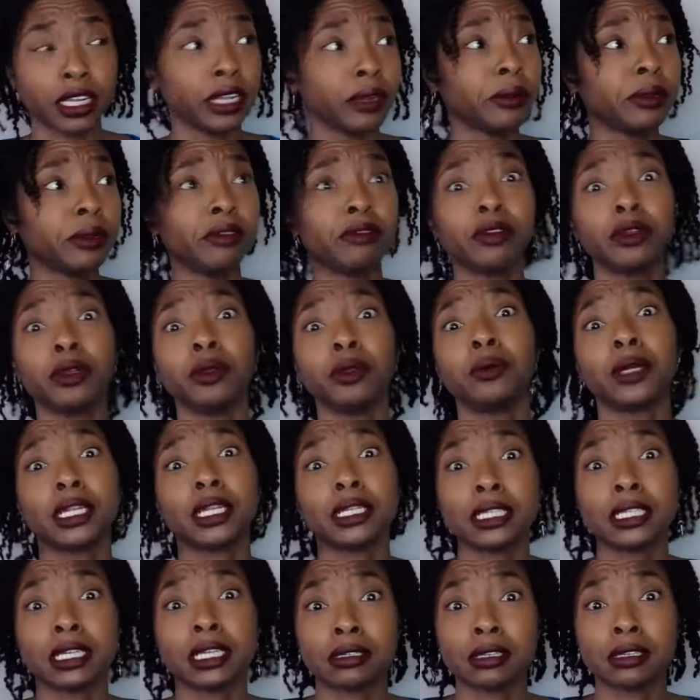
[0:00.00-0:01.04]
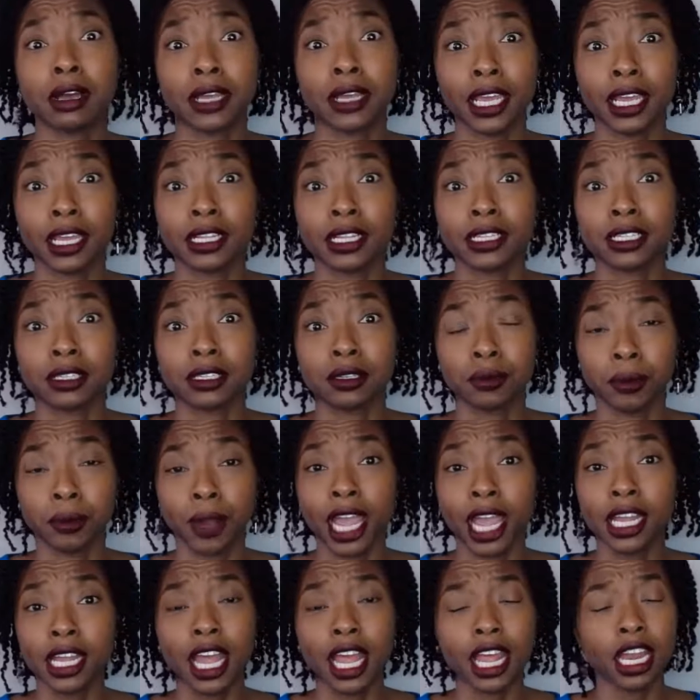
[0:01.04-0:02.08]
They don't even know what a TikTok is,
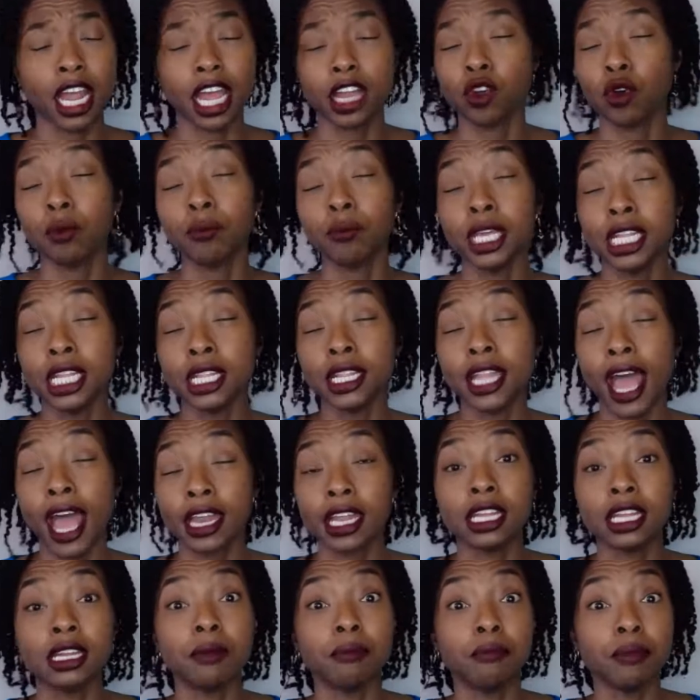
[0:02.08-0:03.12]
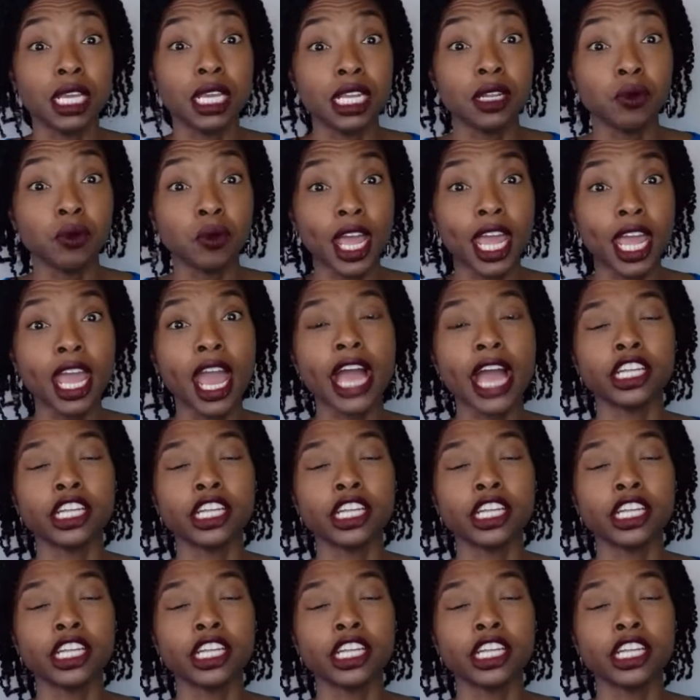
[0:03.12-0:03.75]
right? And I don't mean that in a mean way.